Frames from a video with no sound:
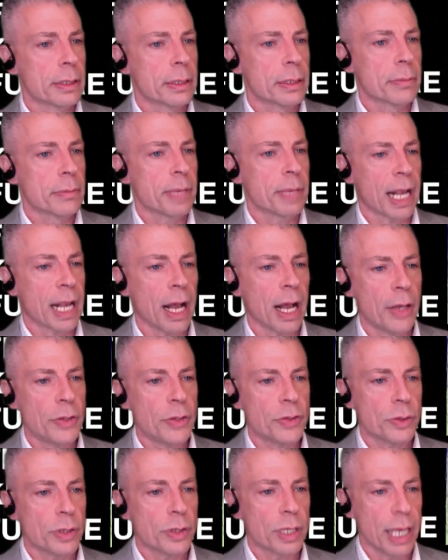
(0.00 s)

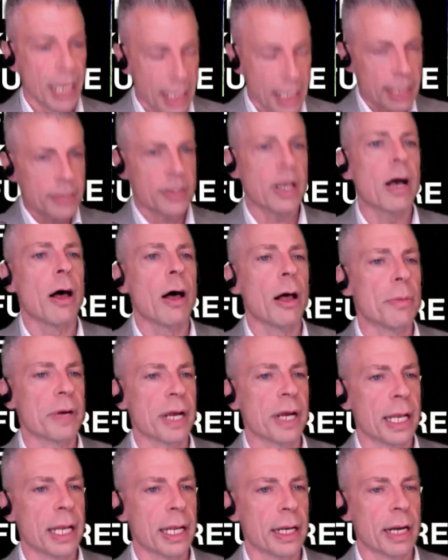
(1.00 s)
because it is calmer
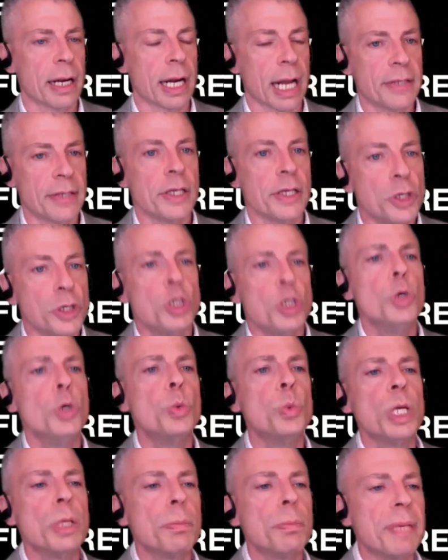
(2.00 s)
here. And I said, you
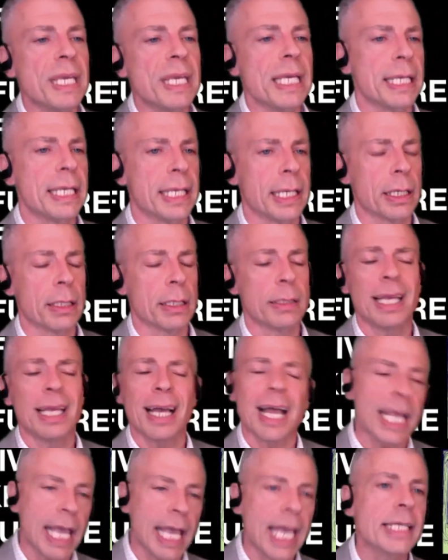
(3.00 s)
will be here. Yeah,
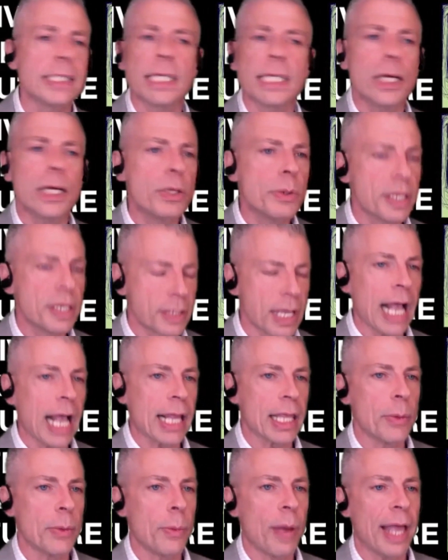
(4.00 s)
I can't tell you
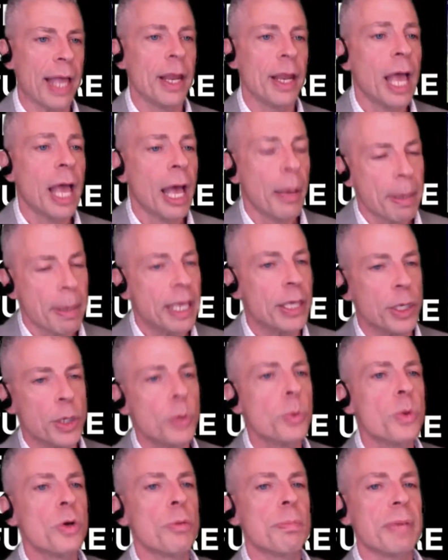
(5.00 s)
exactly when, but you
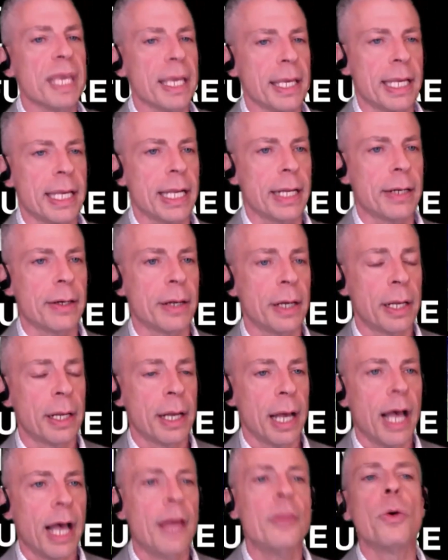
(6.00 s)
will be here.
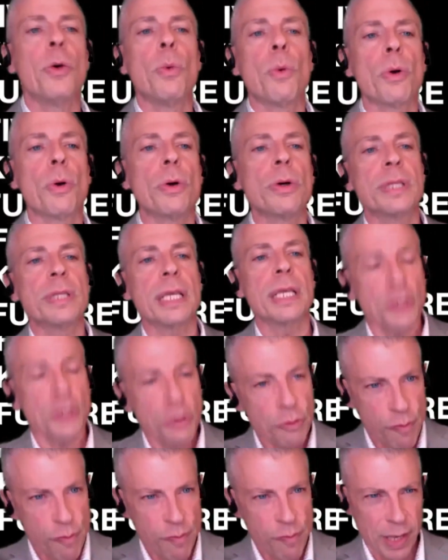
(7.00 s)
And the world that you
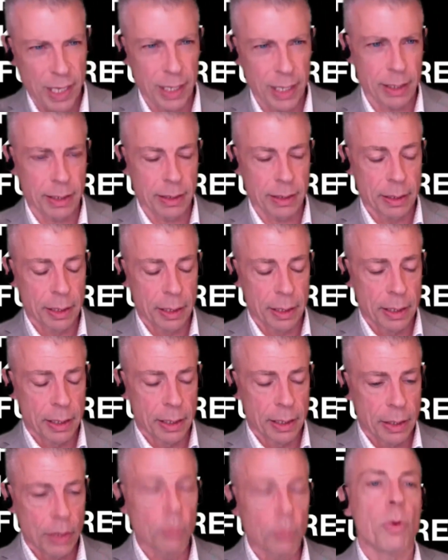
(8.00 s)
fear,
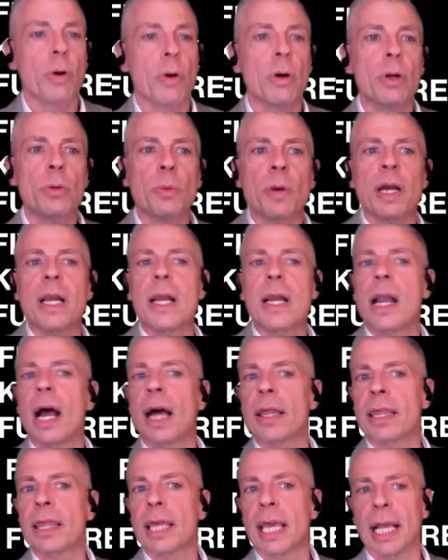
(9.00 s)
the world where
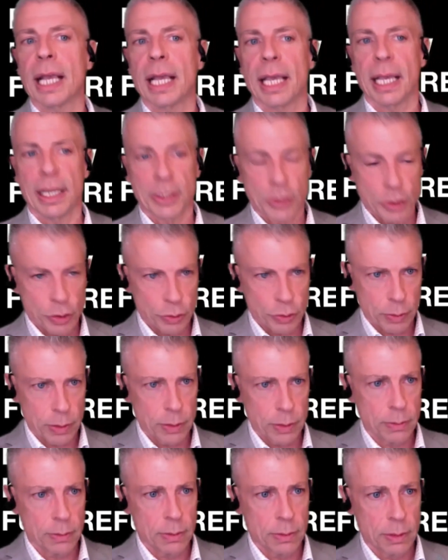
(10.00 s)
nothing is true,
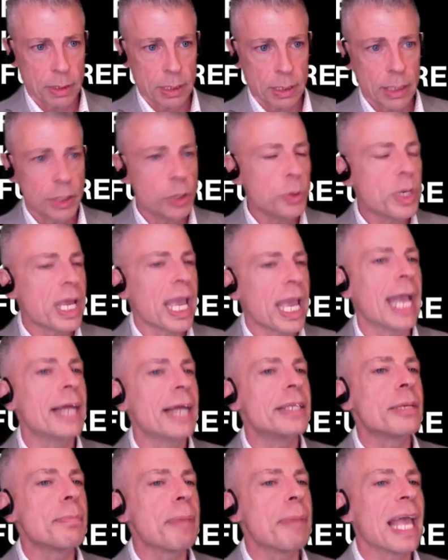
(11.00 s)
you can't
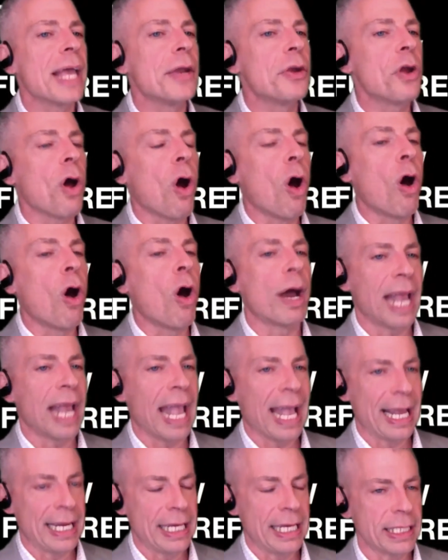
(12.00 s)
depend on
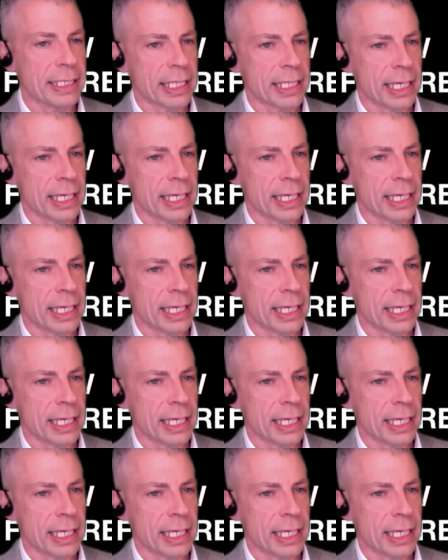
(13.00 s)
anything.